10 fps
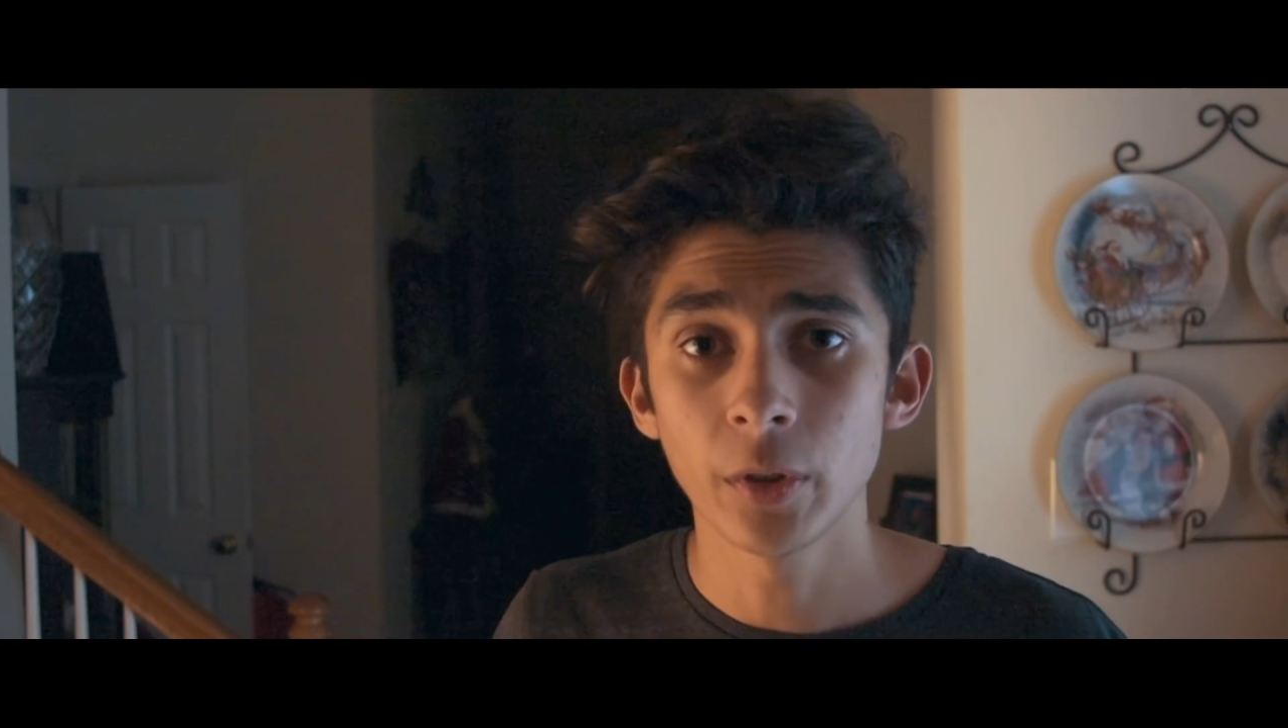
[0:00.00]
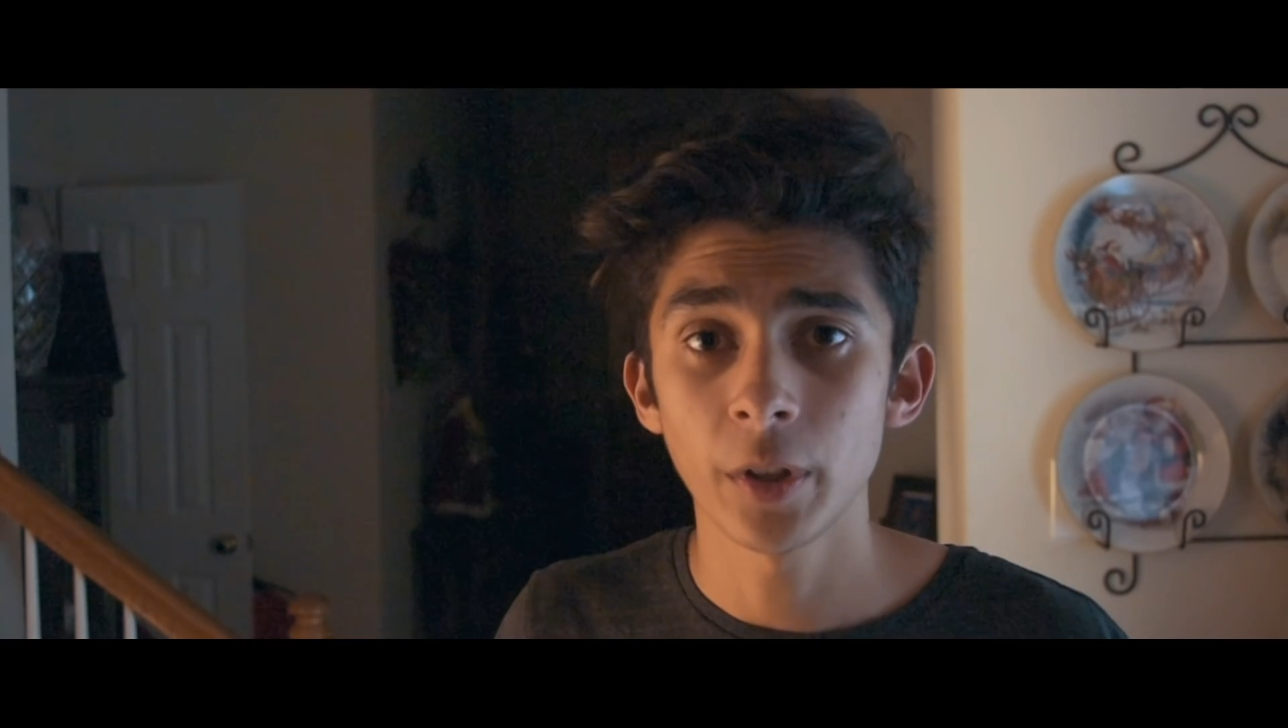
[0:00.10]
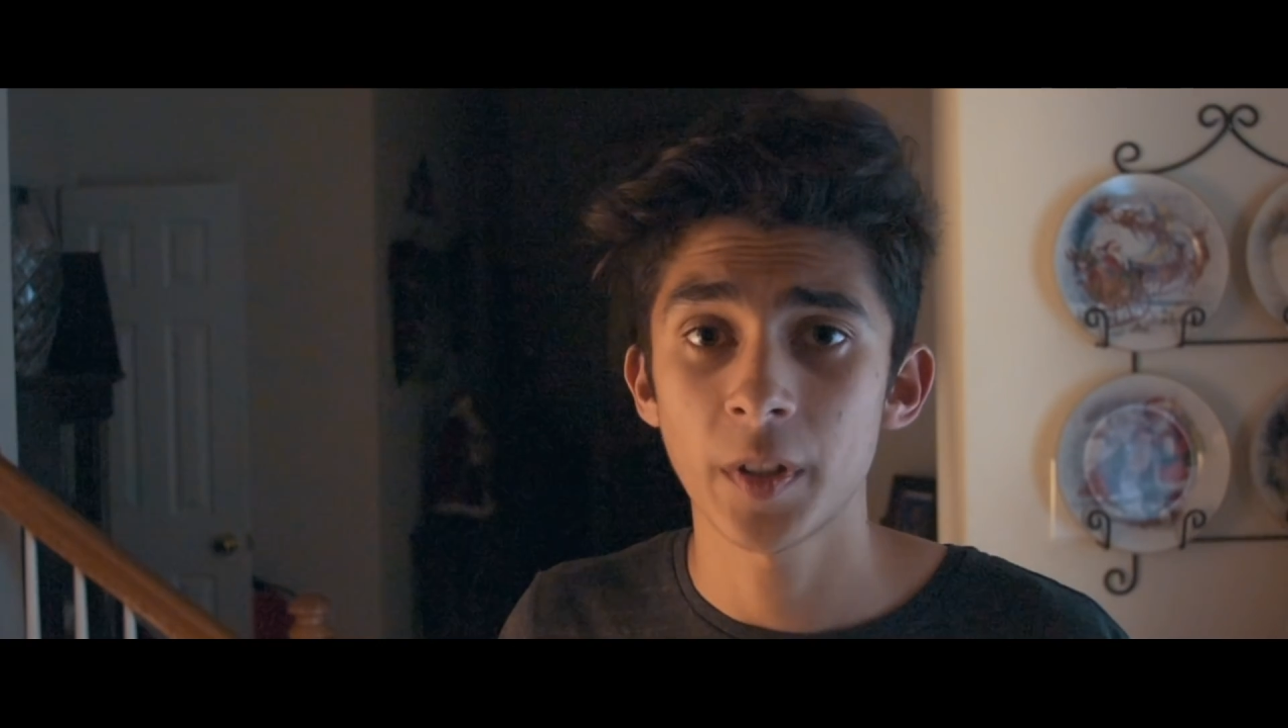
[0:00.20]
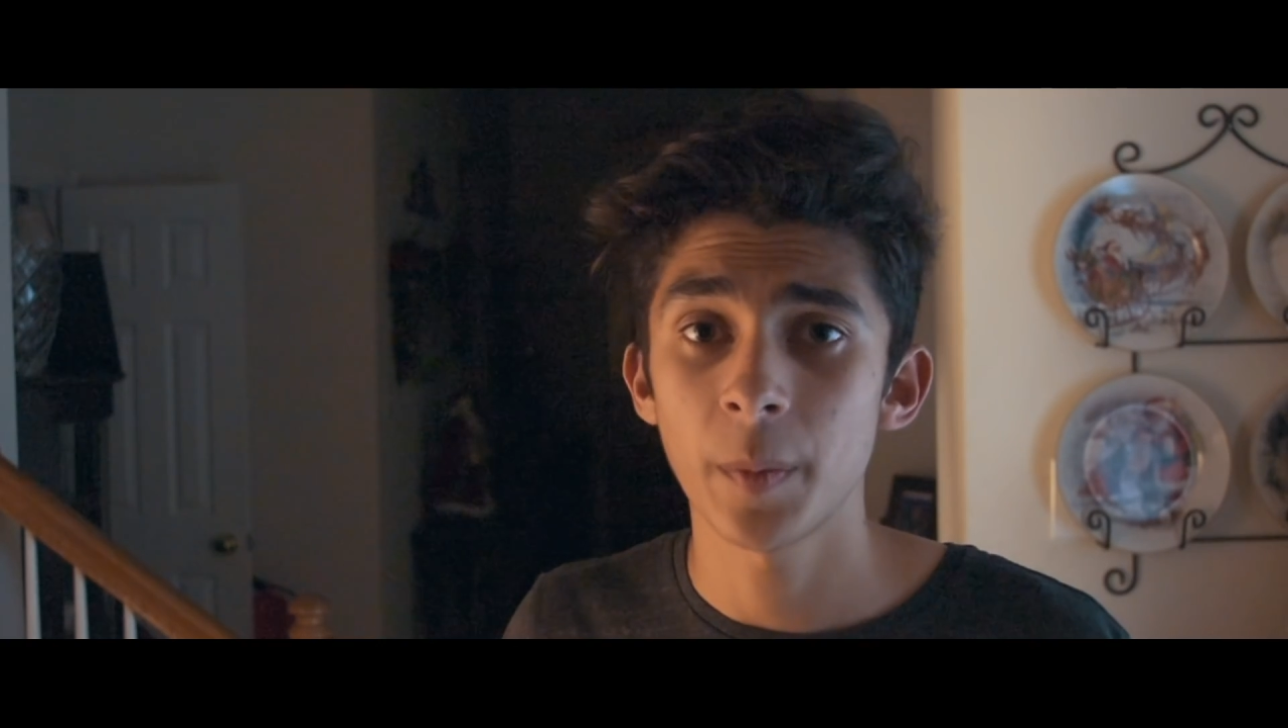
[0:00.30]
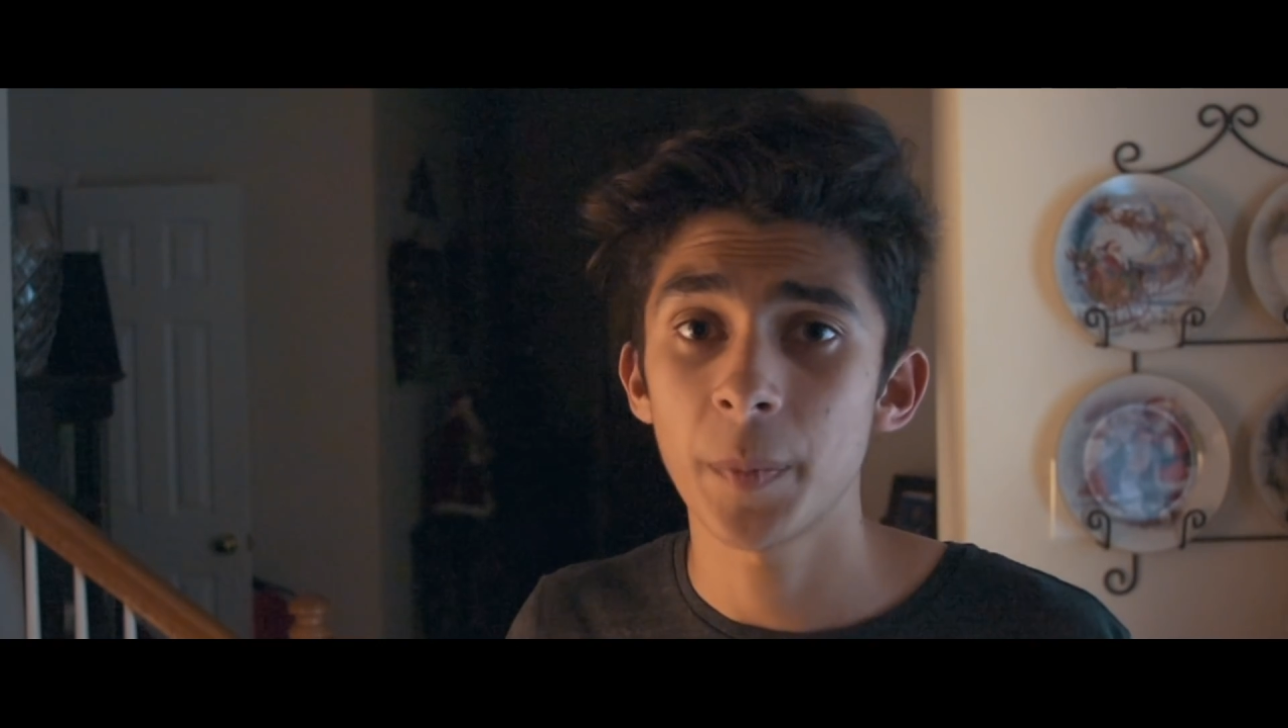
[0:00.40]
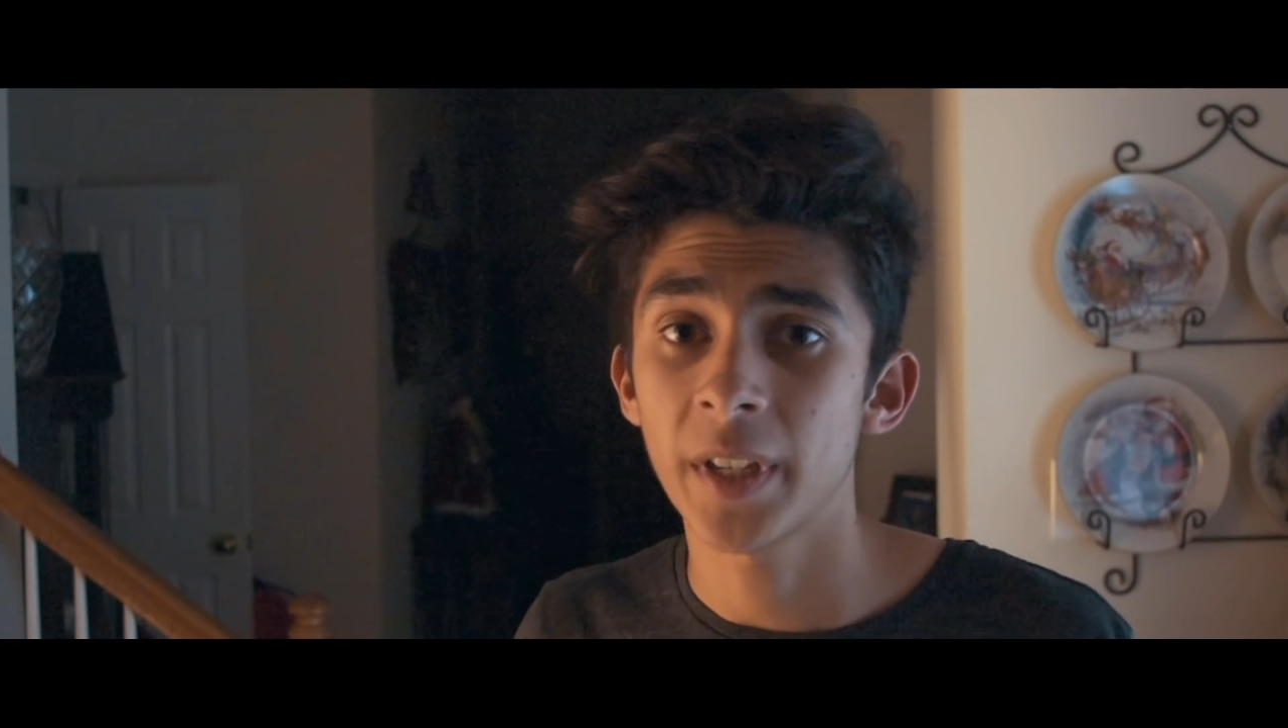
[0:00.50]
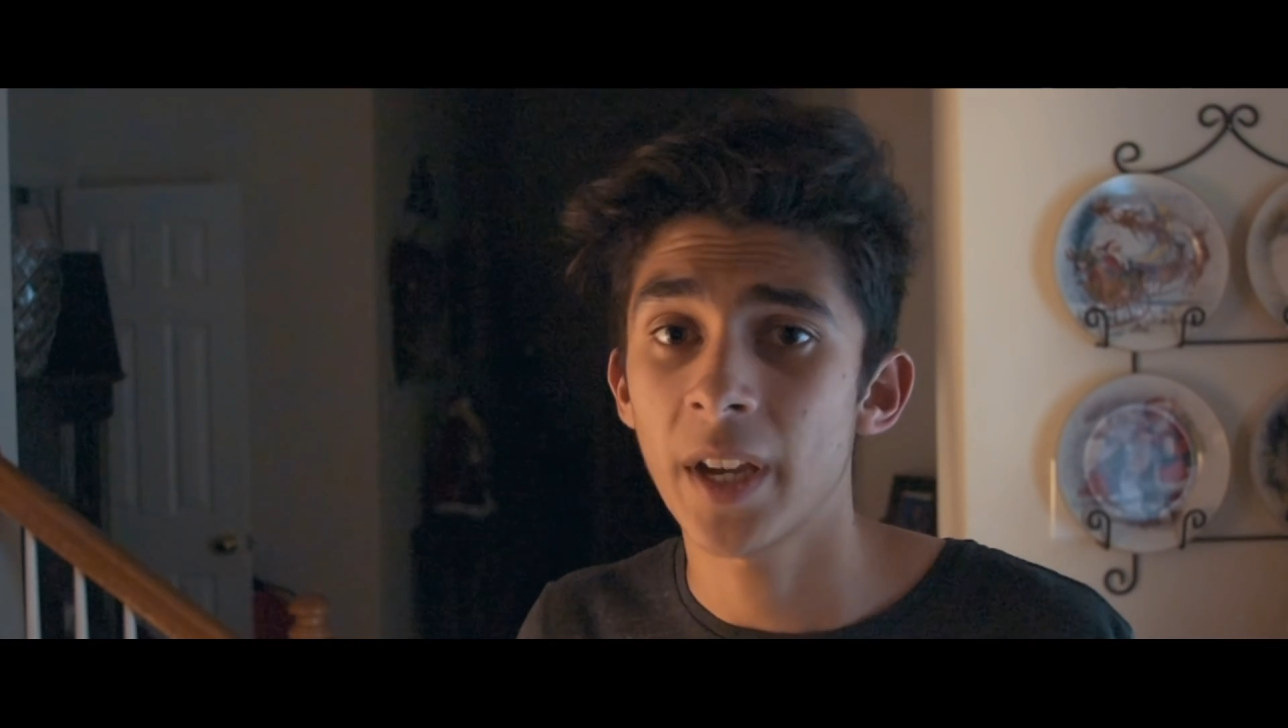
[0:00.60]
took something